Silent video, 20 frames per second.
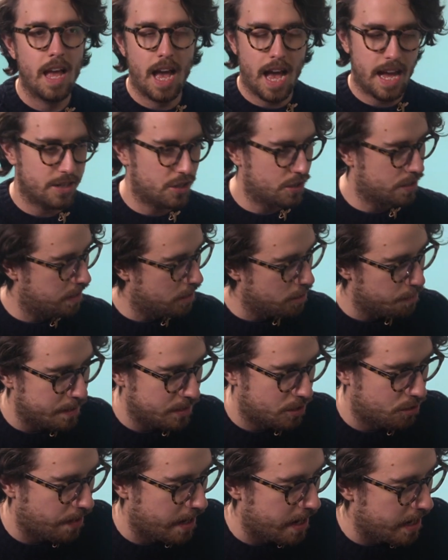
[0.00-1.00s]
and just loop
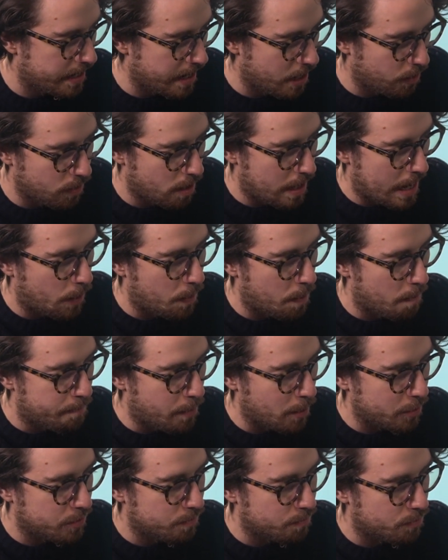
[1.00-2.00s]
it straight in here on the
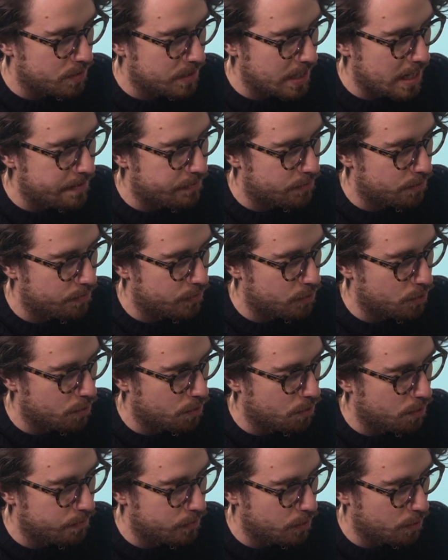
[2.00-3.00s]
bottom receiver of
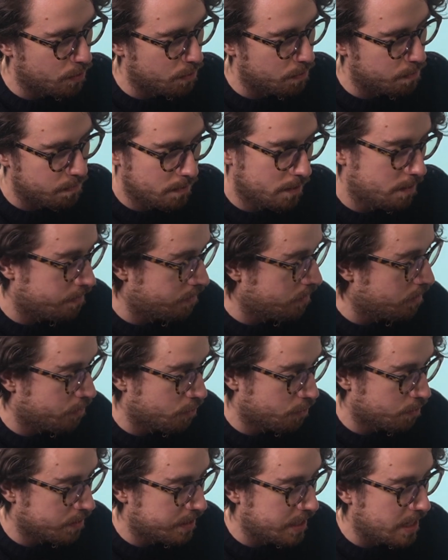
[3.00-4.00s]
your
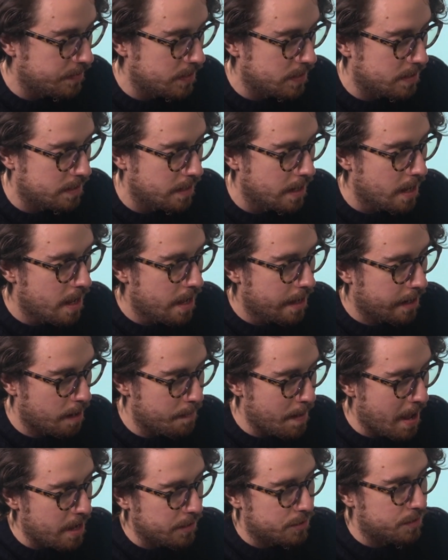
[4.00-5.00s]
receivers,
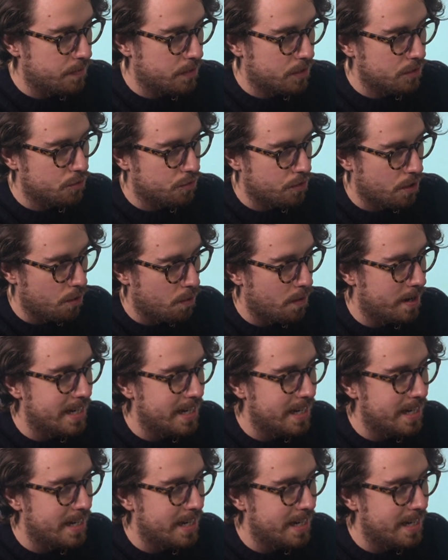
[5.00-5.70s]
come out of the control and